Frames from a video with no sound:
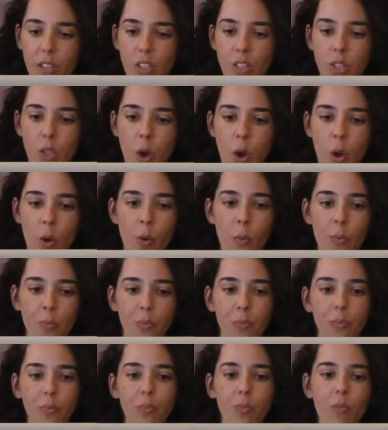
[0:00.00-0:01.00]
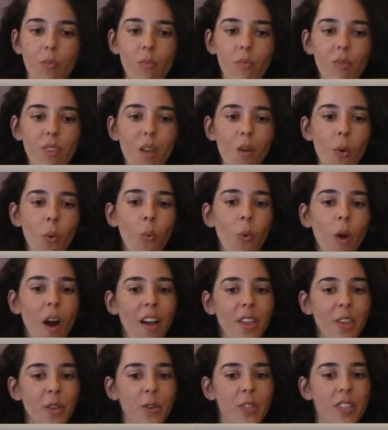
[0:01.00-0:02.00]
So
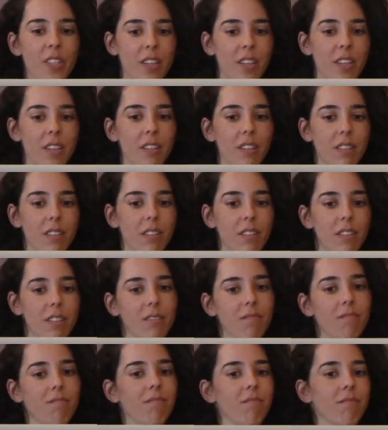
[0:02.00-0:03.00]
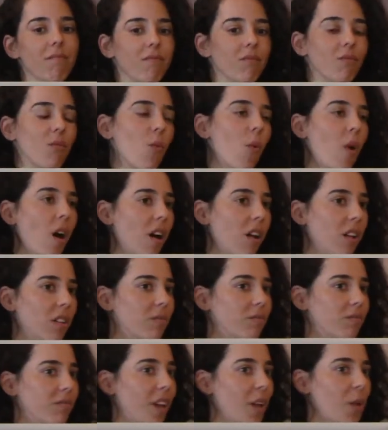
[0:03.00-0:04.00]
why use it?
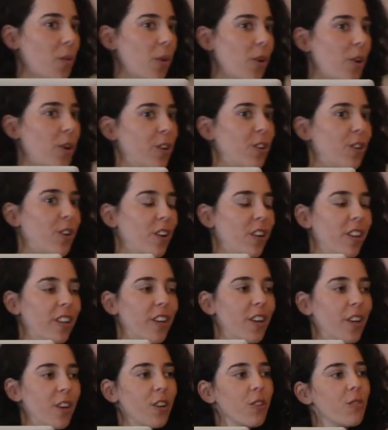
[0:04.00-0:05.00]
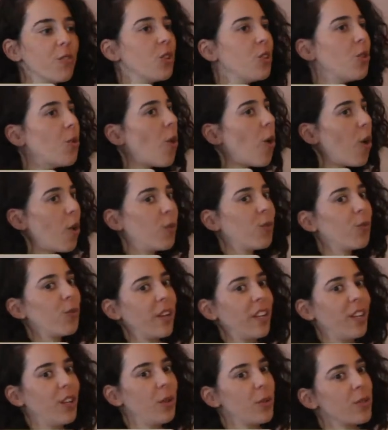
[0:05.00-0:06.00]
Well, like we heard earlier, you
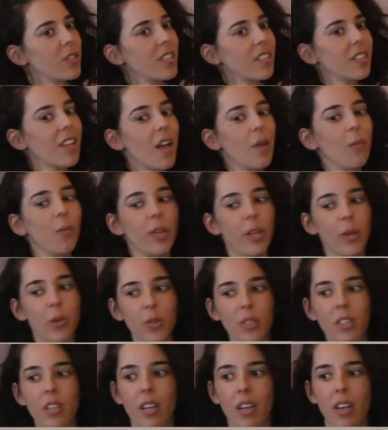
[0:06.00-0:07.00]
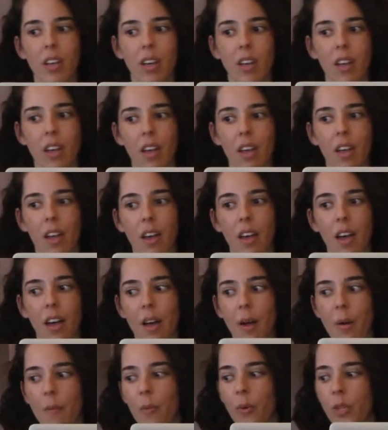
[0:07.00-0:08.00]
already use it, and
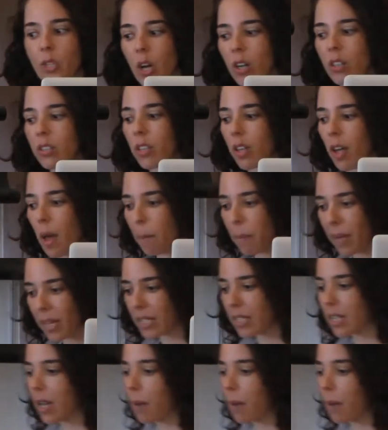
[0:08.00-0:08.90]
we talked a bit